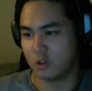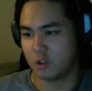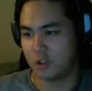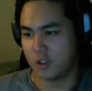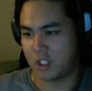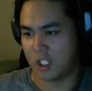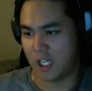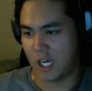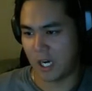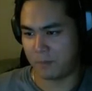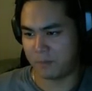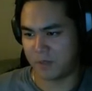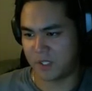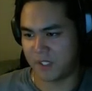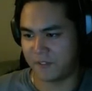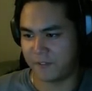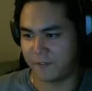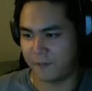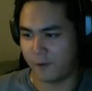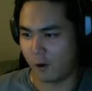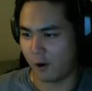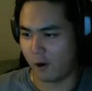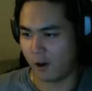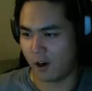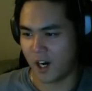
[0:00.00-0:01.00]
Chapter
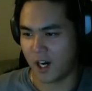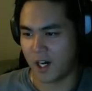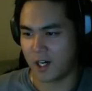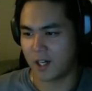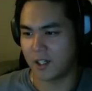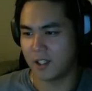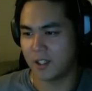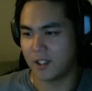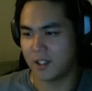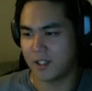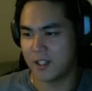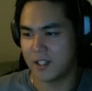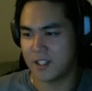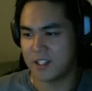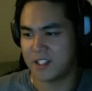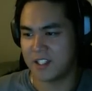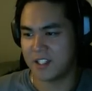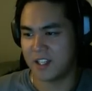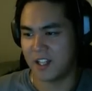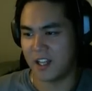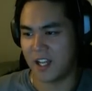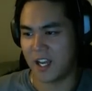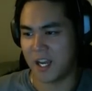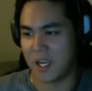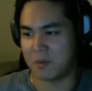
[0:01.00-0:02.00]
4
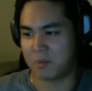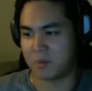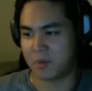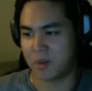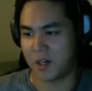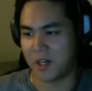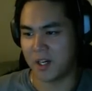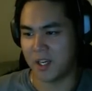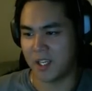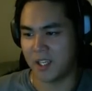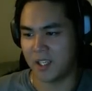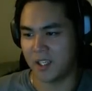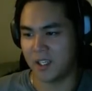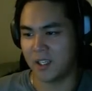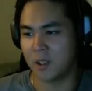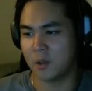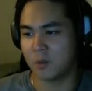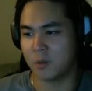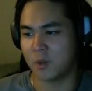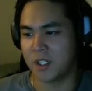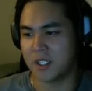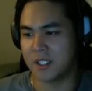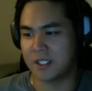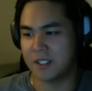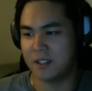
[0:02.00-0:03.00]
The Library
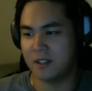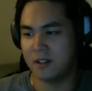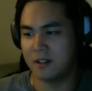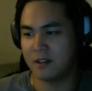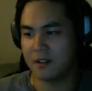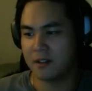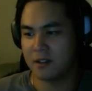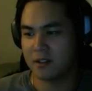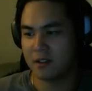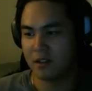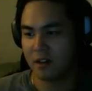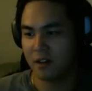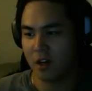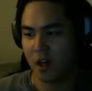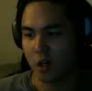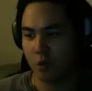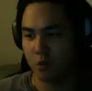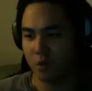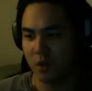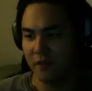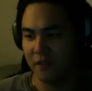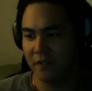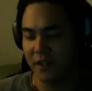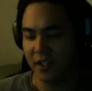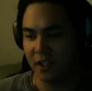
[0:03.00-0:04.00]
Where Secrets Are
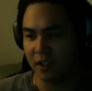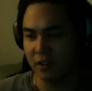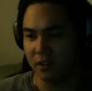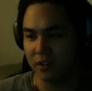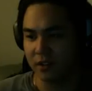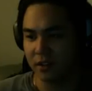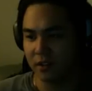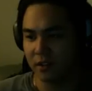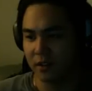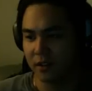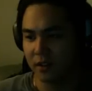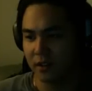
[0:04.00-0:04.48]
Revealed.